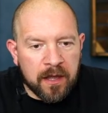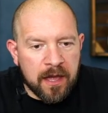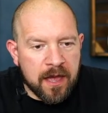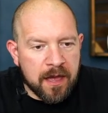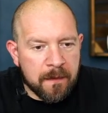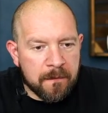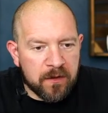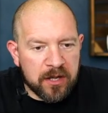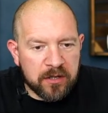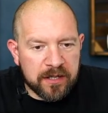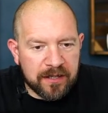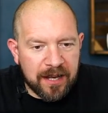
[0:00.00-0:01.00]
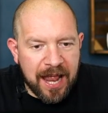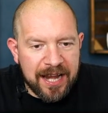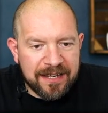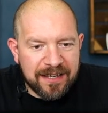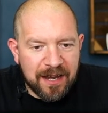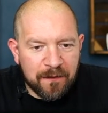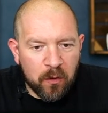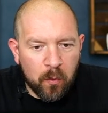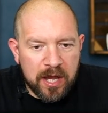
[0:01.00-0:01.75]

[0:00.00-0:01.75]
Um, V J saying, any day of the